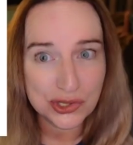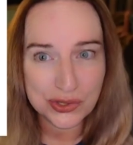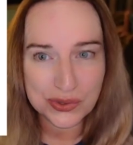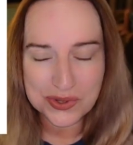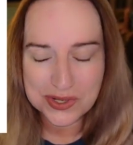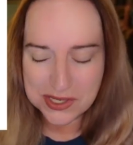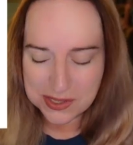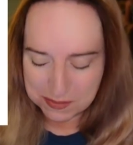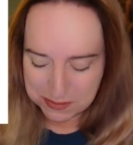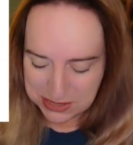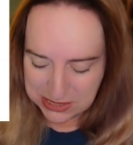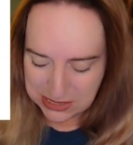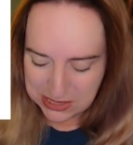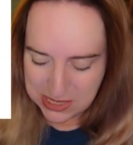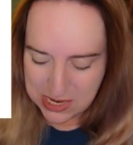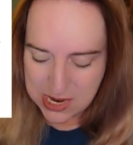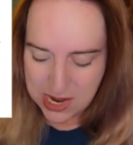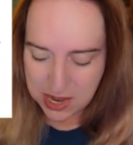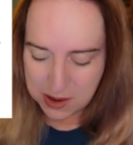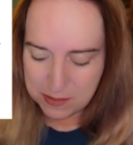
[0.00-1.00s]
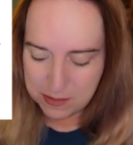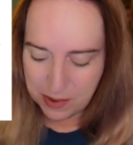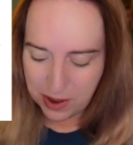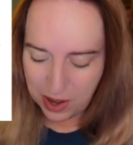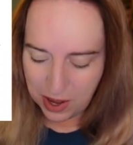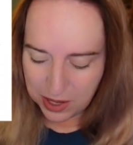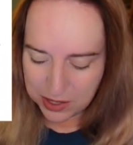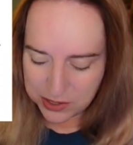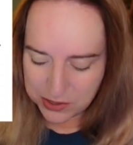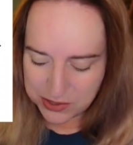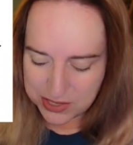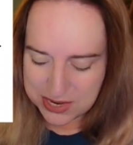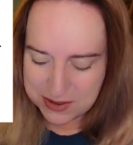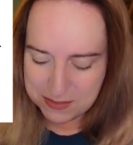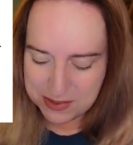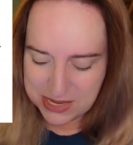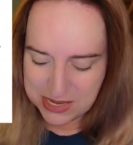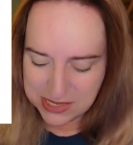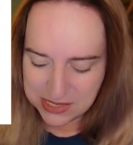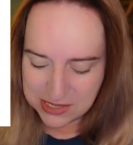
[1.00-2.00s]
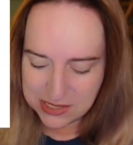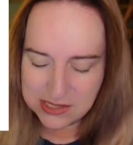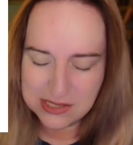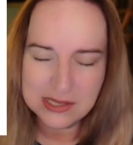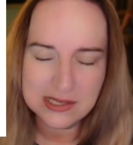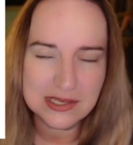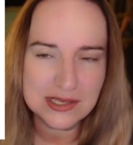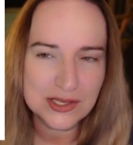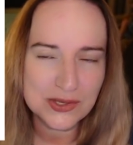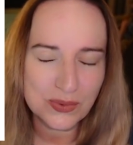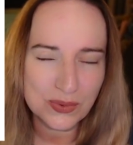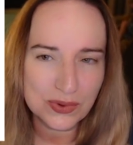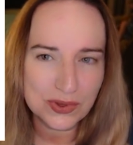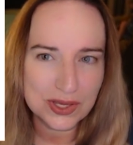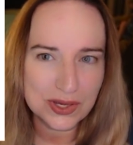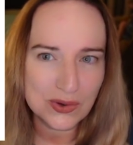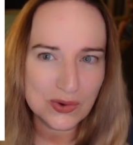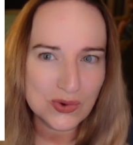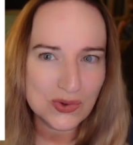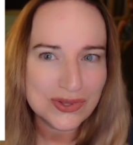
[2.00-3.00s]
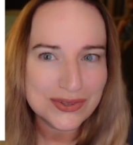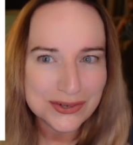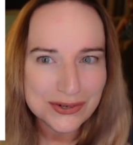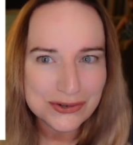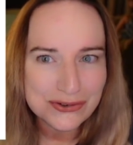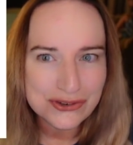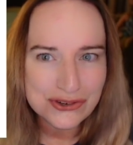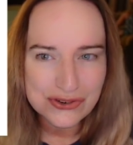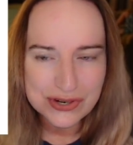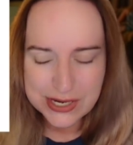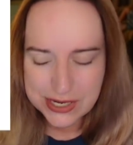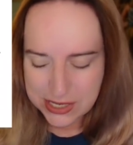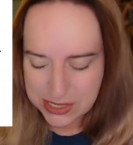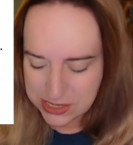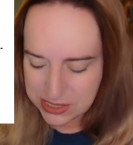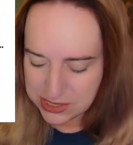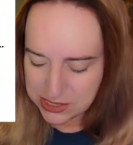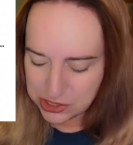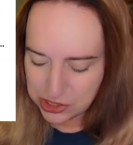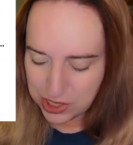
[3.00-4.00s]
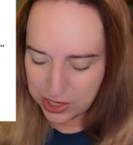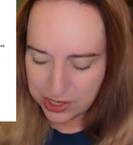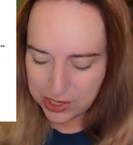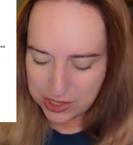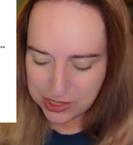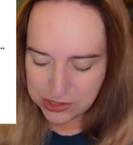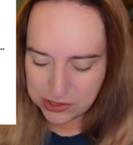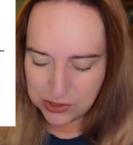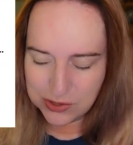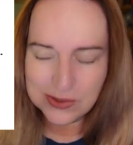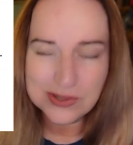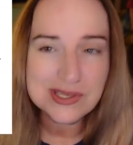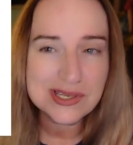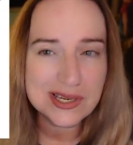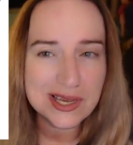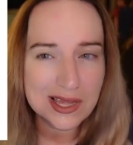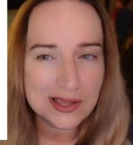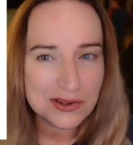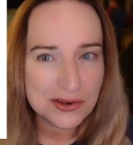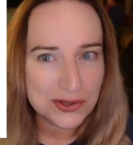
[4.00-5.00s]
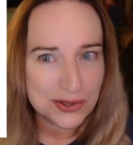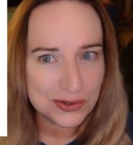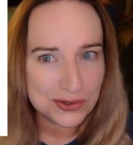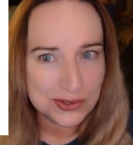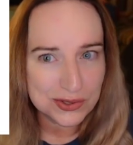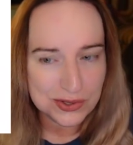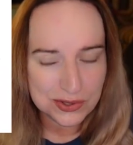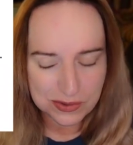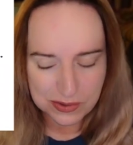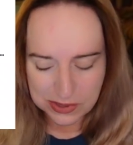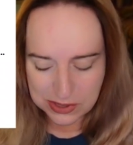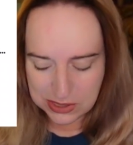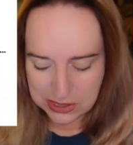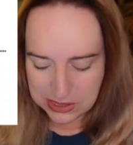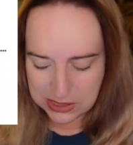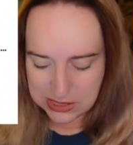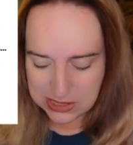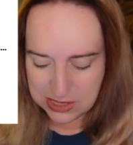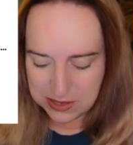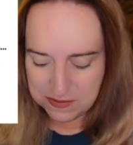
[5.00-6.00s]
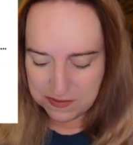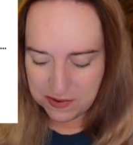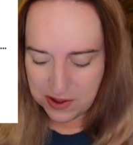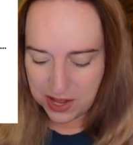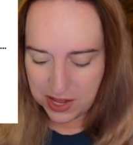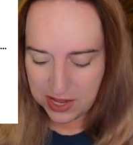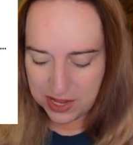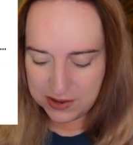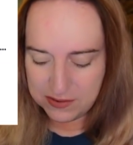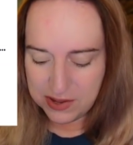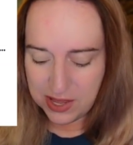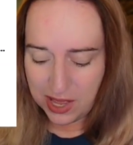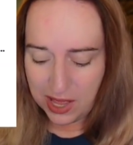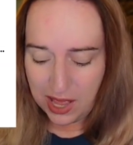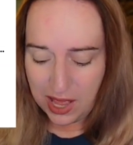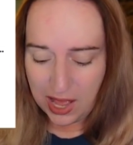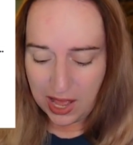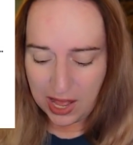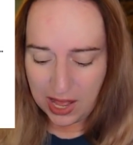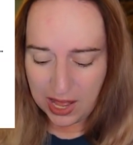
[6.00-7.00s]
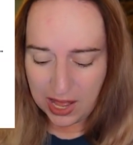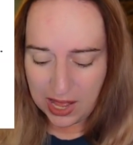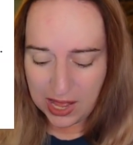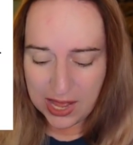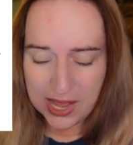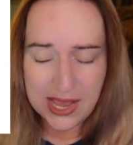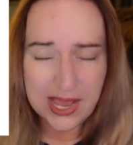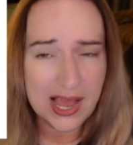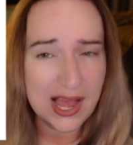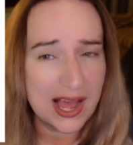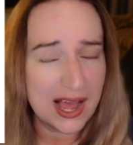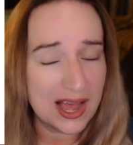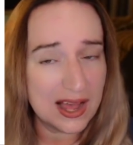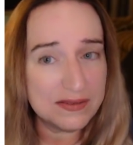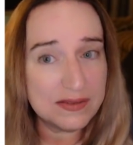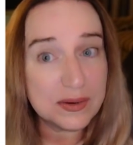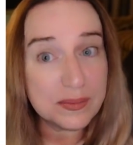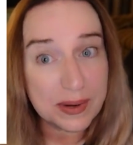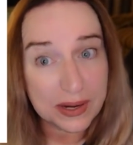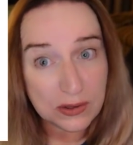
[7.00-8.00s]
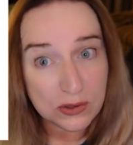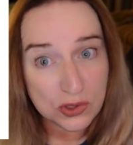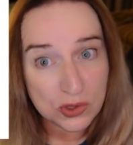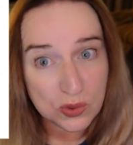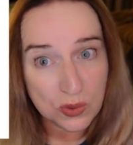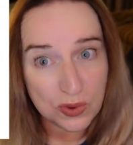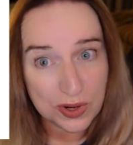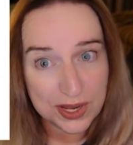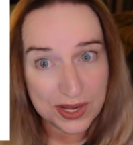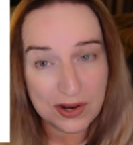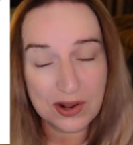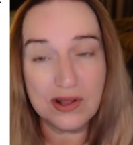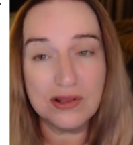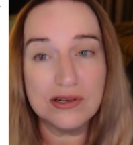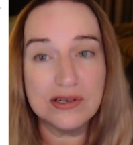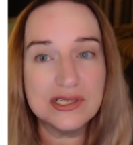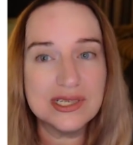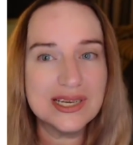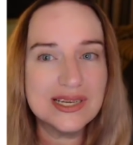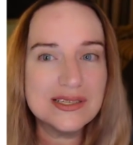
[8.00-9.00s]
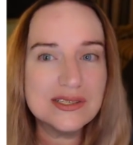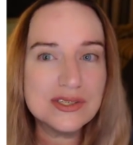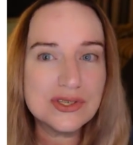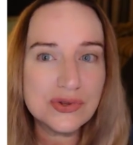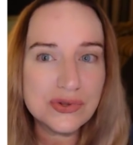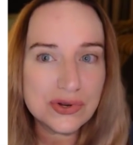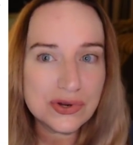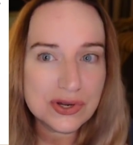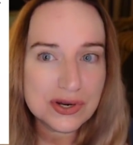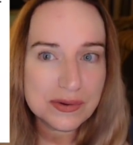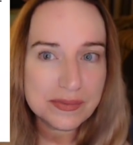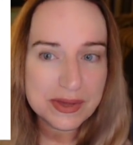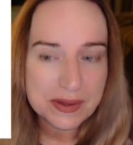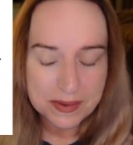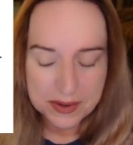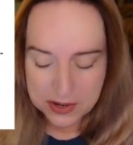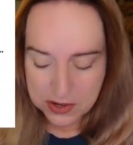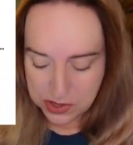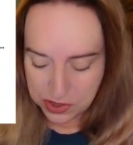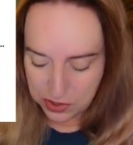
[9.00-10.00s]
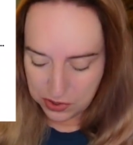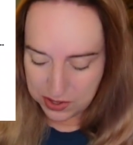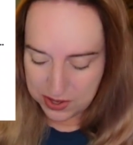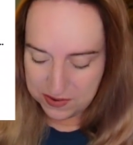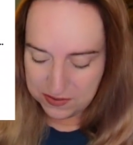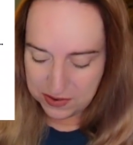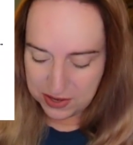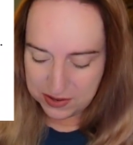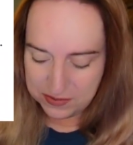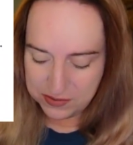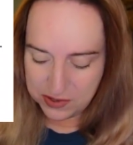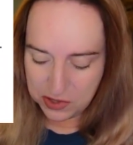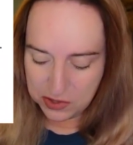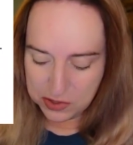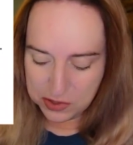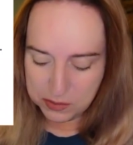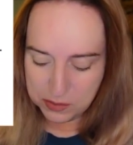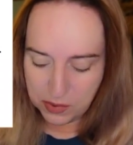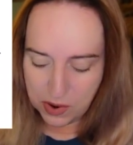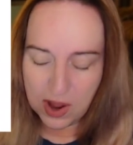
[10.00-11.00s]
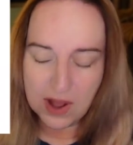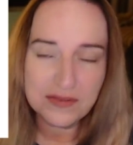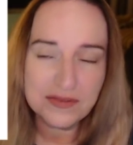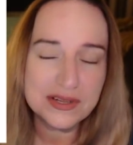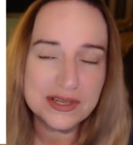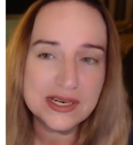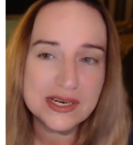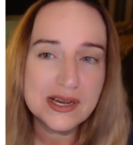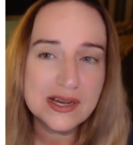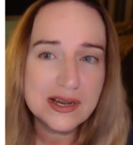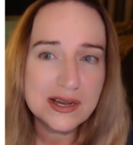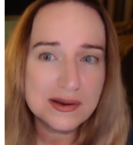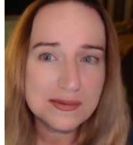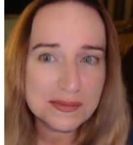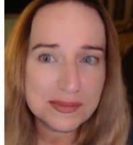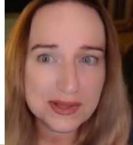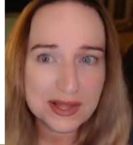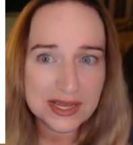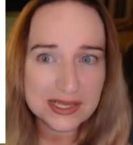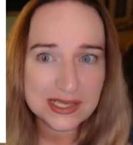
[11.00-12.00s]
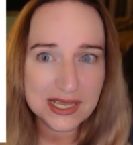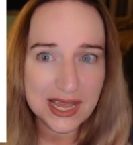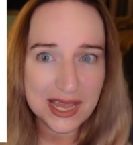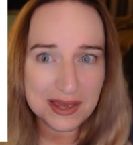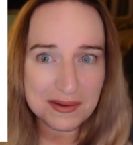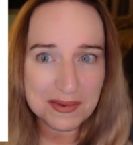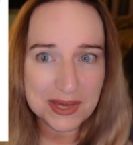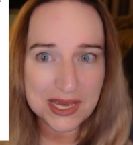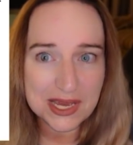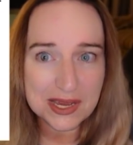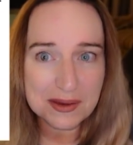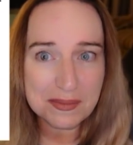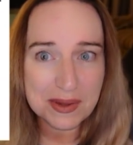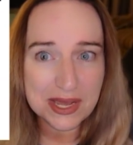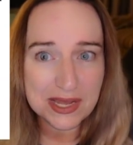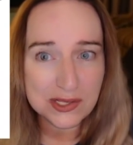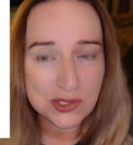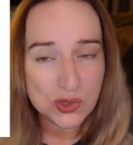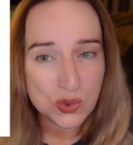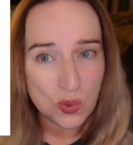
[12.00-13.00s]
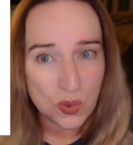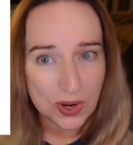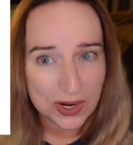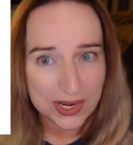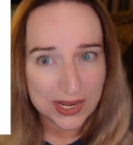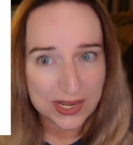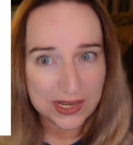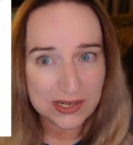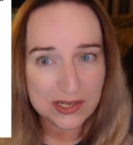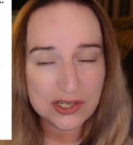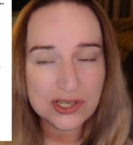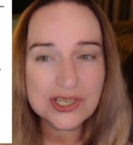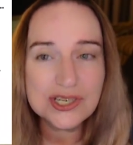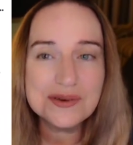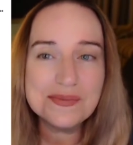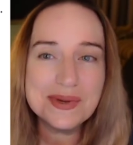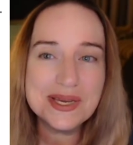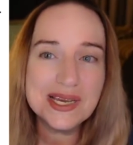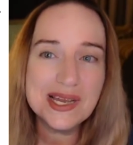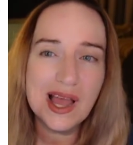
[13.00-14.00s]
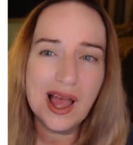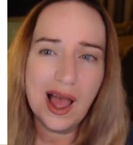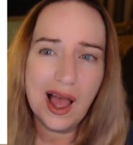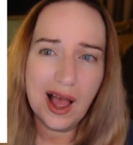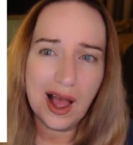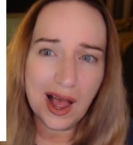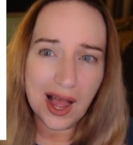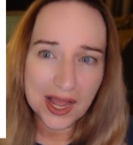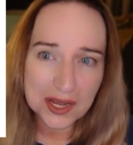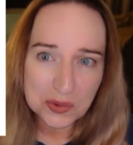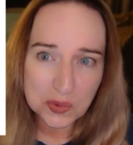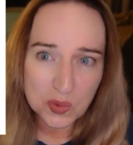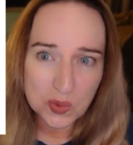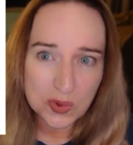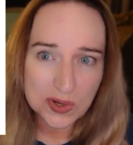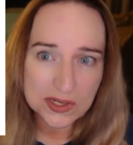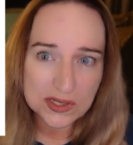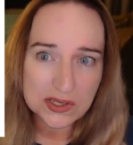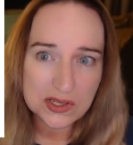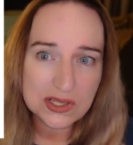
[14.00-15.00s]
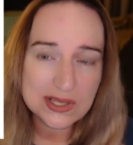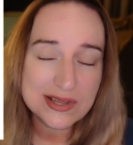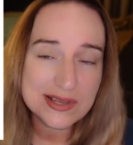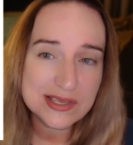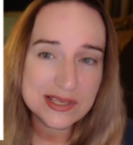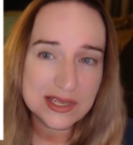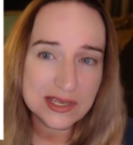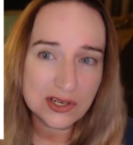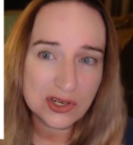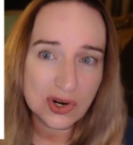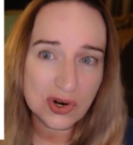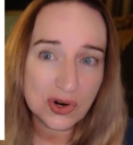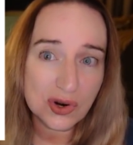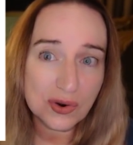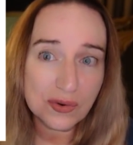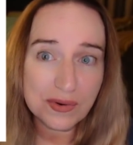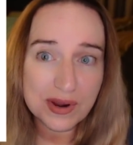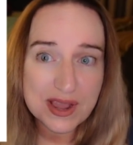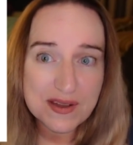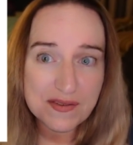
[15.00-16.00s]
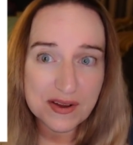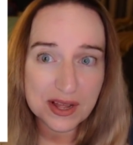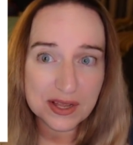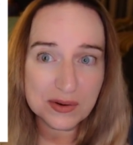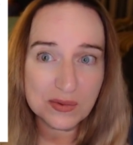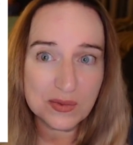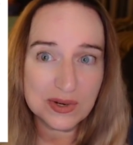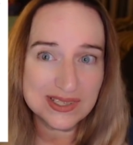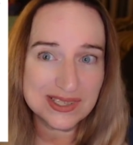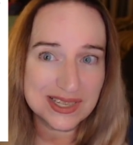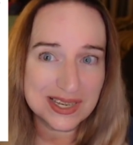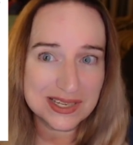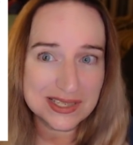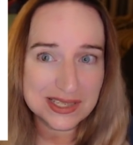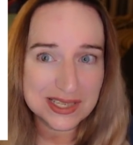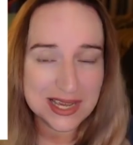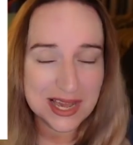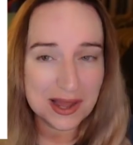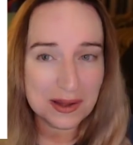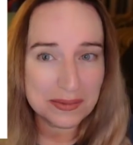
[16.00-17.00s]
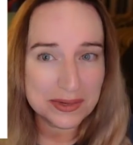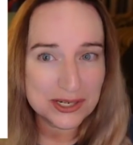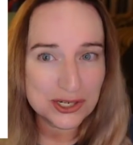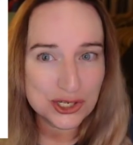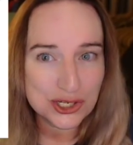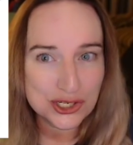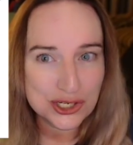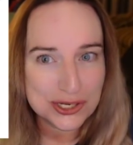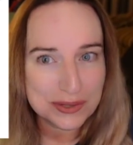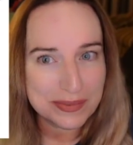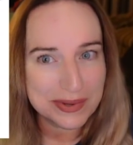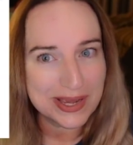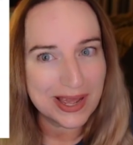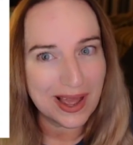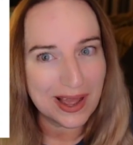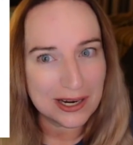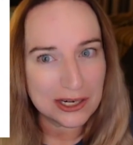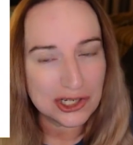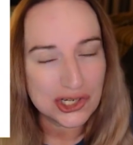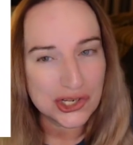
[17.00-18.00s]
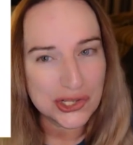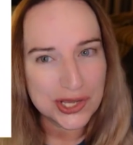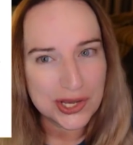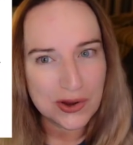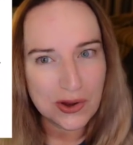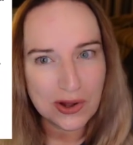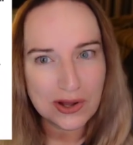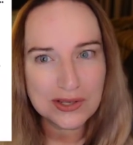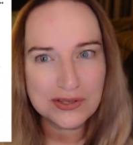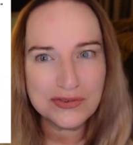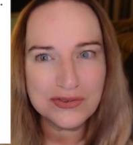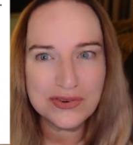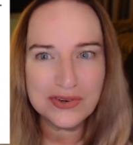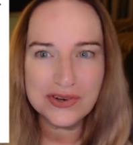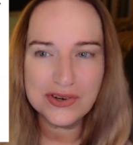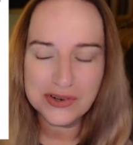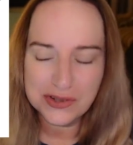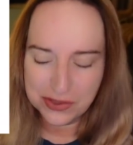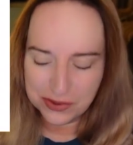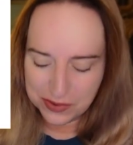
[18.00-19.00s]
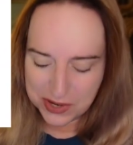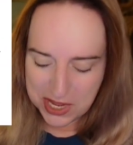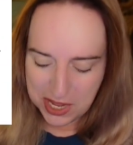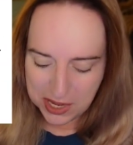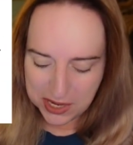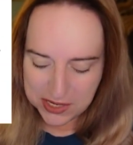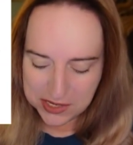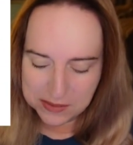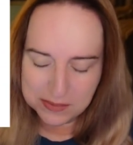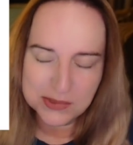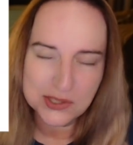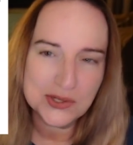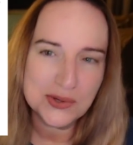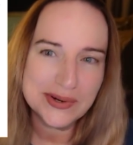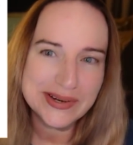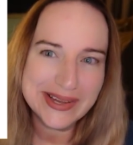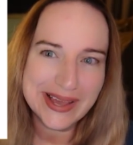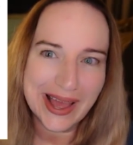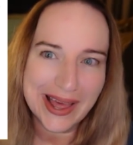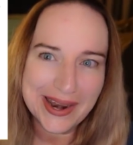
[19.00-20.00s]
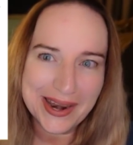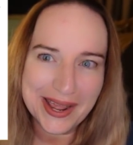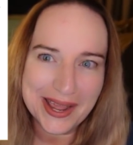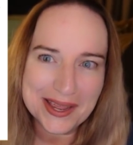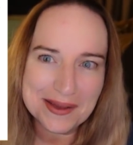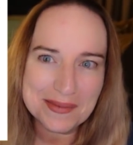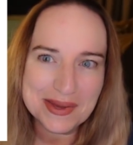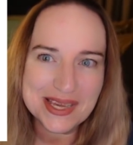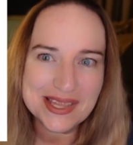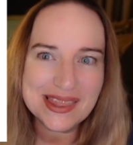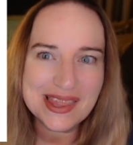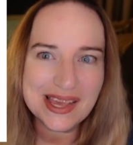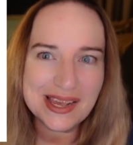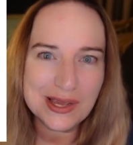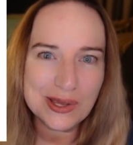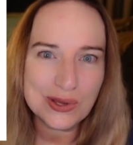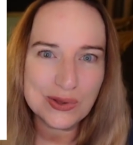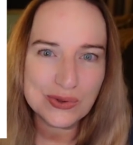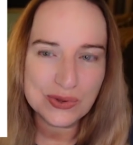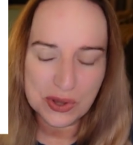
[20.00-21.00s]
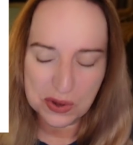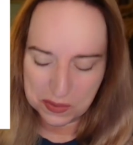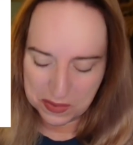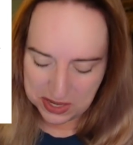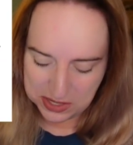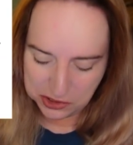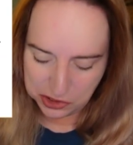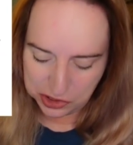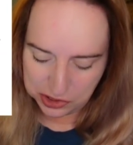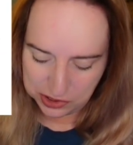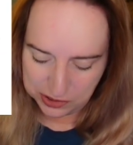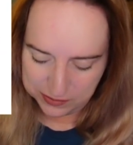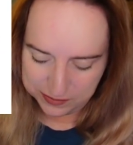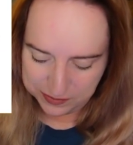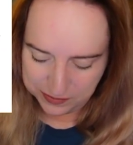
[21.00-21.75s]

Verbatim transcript: Louis Medique pottery pieces. This is a really cool little trinket dish. So together those two were sixty-five dollars. I have about twenty dollars in, so they're going to be about a thirty-five dollar profit, plus Amy paid twenty dollars in shipping. I will send her a refund once I see how much the shipping actually costs for her three items. So again, Amy, thank you so much.